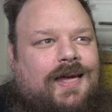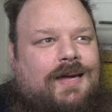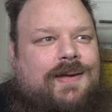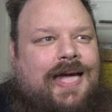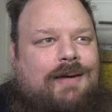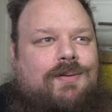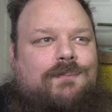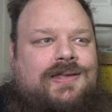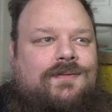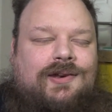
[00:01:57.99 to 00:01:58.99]

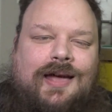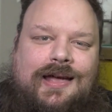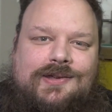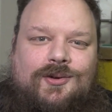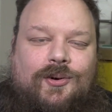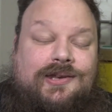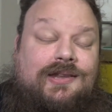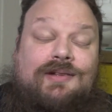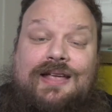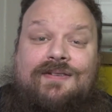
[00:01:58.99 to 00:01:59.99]
bit of an eyesore. It
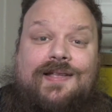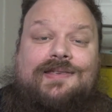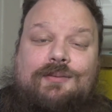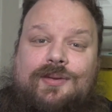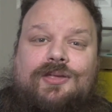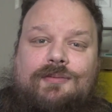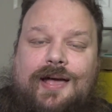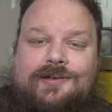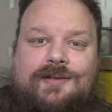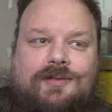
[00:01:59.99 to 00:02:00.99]
didn't really fit in with the
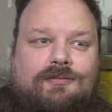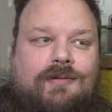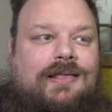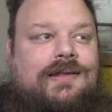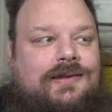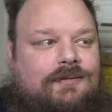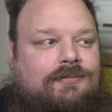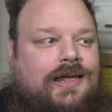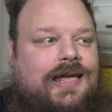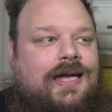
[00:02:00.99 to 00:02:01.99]
rest of the
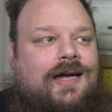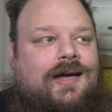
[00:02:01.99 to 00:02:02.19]
relatively,